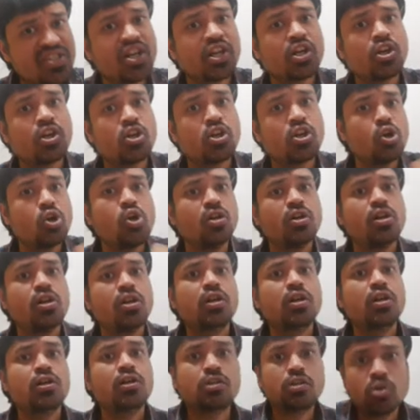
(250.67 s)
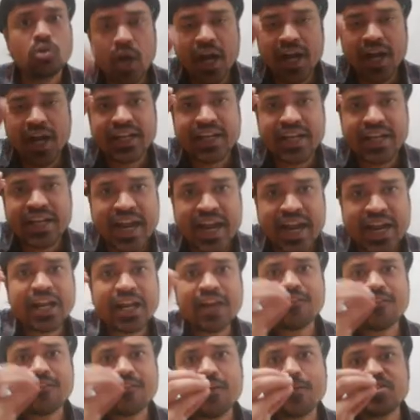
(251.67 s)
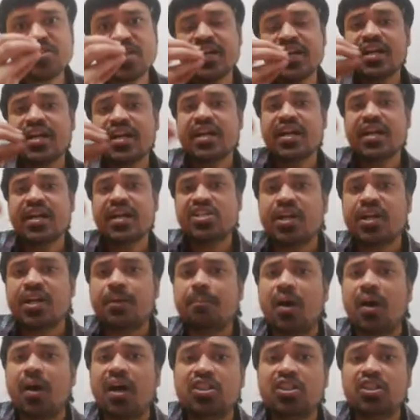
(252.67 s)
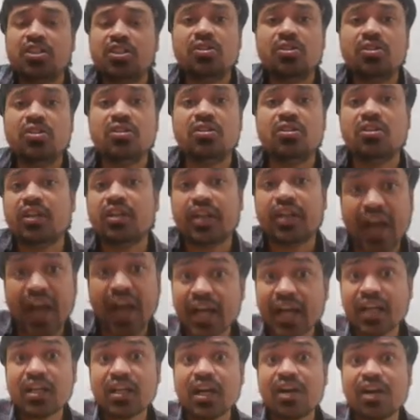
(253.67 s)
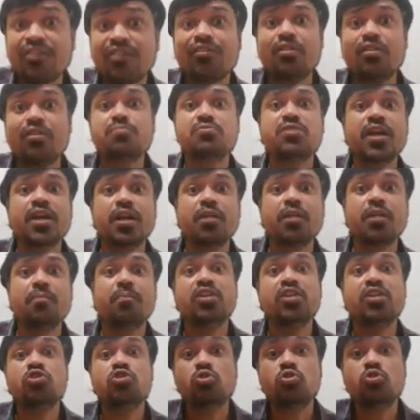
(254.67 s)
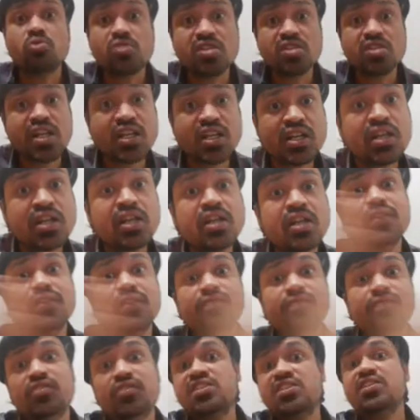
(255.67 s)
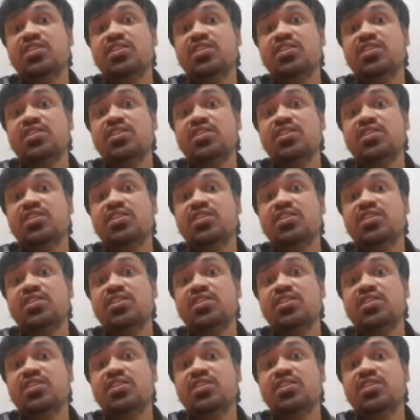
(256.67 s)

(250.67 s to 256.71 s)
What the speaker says: goal to and create a website? Is it possible to rank our website by choosing this